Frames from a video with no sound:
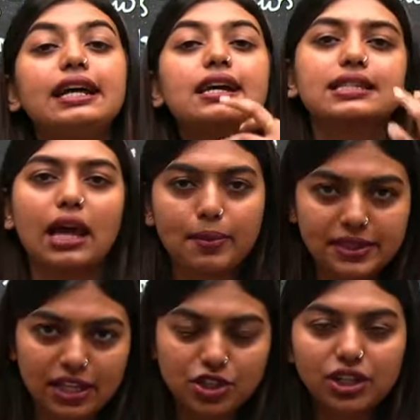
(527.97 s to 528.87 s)
does
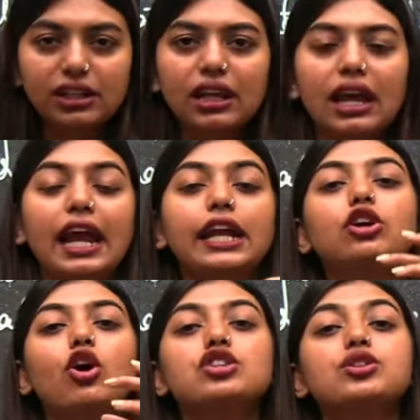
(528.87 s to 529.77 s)
abscission.
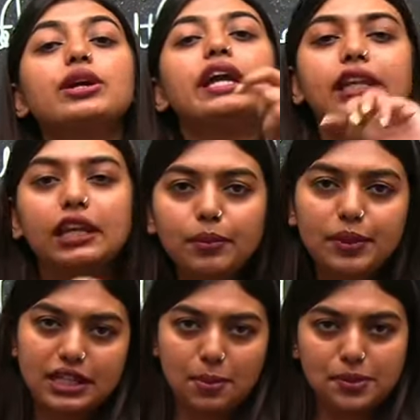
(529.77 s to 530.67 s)
It also
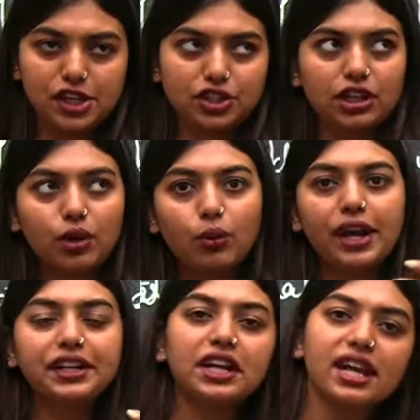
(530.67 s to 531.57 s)
inhibits abscission. Now,
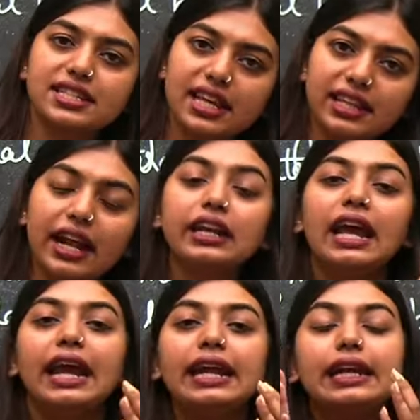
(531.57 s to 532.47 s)
why did I say that?
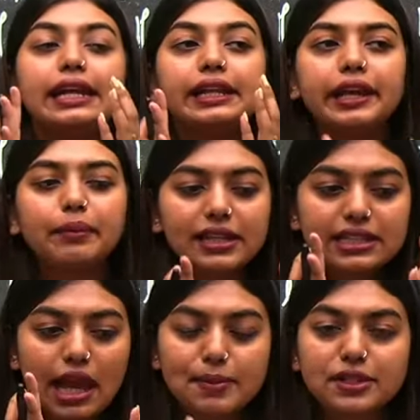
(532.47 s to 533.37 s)
It
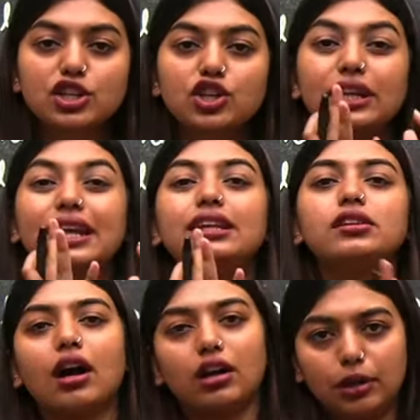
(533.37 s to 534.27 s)
inhibits abscission in
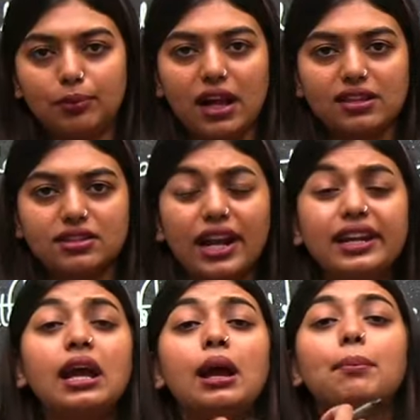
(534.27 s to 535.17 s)
younger plants,
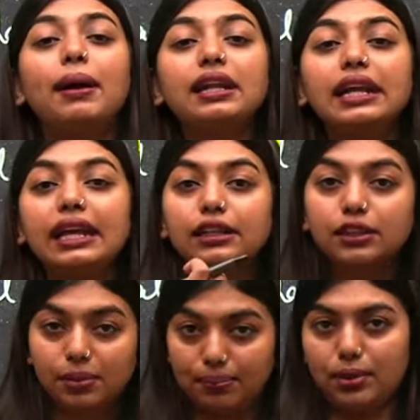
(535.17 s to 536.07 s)
right? But
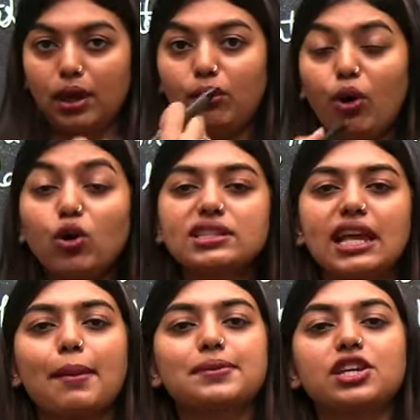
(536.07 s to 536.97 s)
it promotes
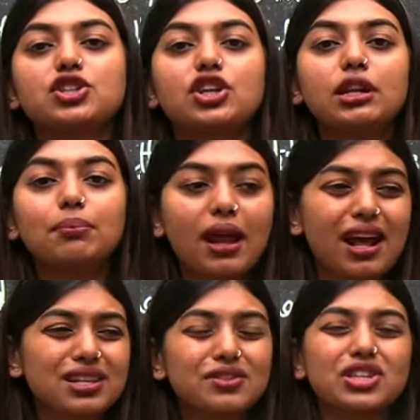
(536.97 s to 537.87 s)
abscission in
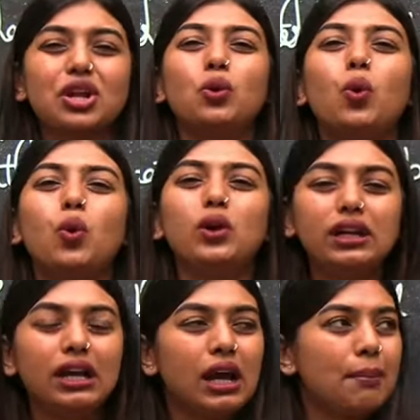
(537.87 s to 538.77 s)
plants which are
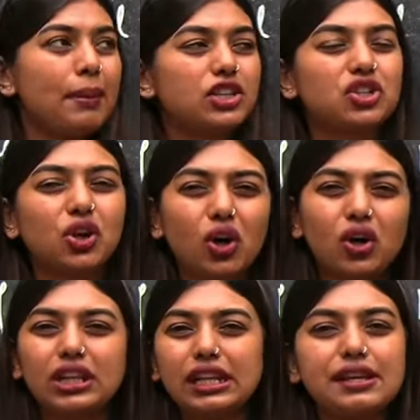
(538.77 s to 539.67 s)
old,
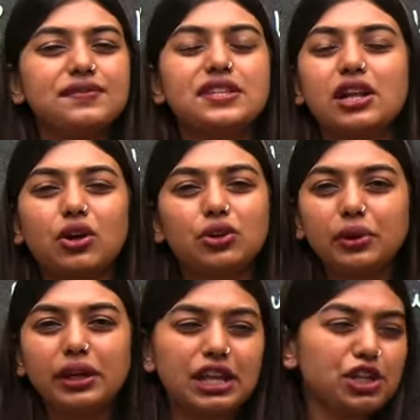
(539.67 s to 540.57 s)
mature, the leaves are not
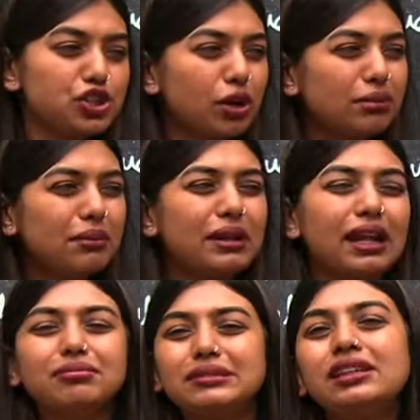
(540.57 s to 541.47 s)
any job. They'll be
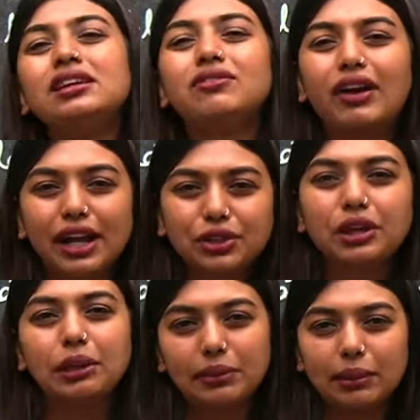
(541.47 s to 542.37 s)
like, why to
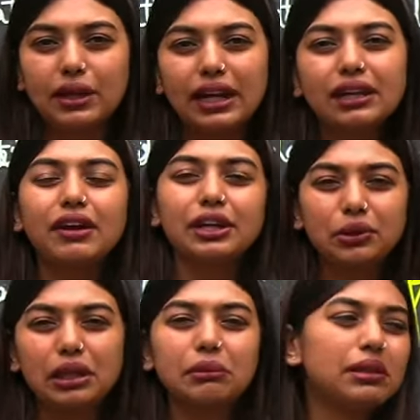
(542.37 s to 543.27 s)
keep them, right? Why
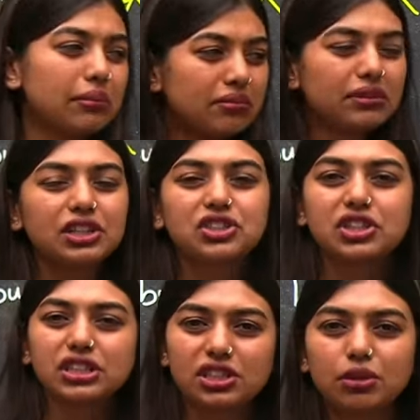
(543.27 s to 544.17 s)
to keep them? Let's
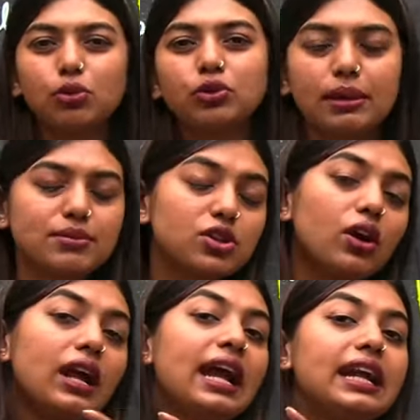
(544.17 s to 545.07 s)
just remove them.
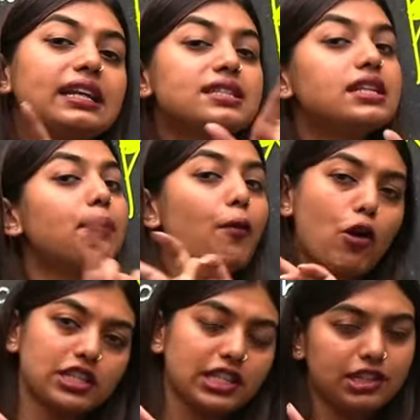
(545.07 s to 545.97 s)
So, it is in a
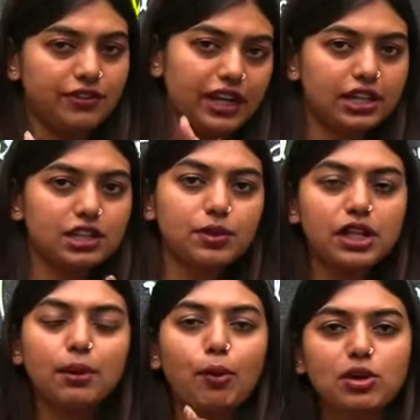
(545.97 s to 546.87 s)
positive way. It is
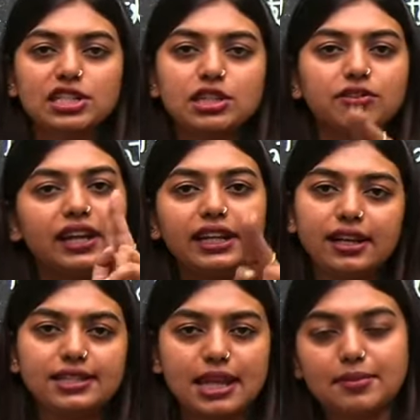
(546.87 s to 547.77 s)
in a positive way. It
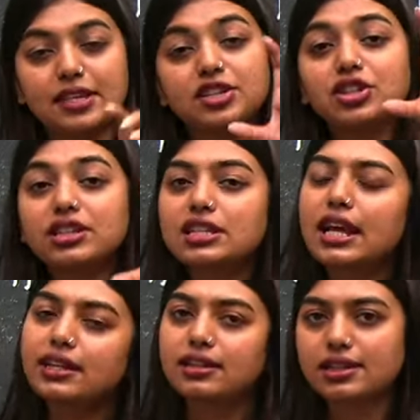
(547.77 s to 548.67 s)
does abscission. This
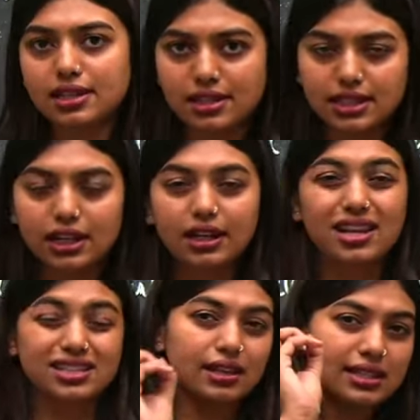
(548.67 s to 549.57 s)
I discussed in the
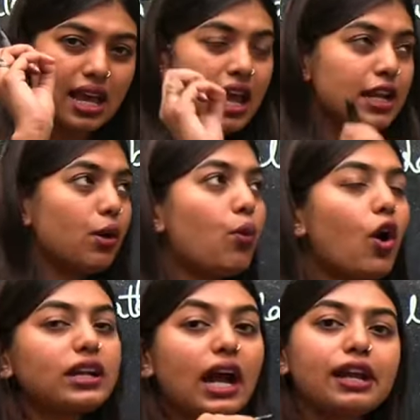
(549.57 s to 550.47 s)
last class. Now,
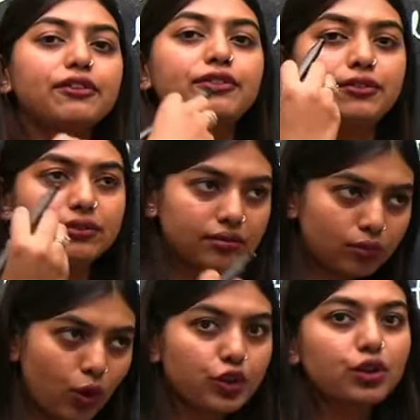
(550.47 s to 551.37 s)
what I
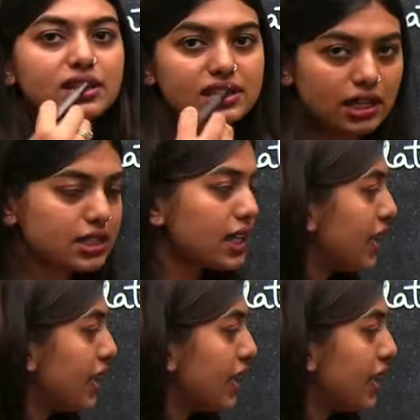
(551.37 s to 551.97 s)
want to discuss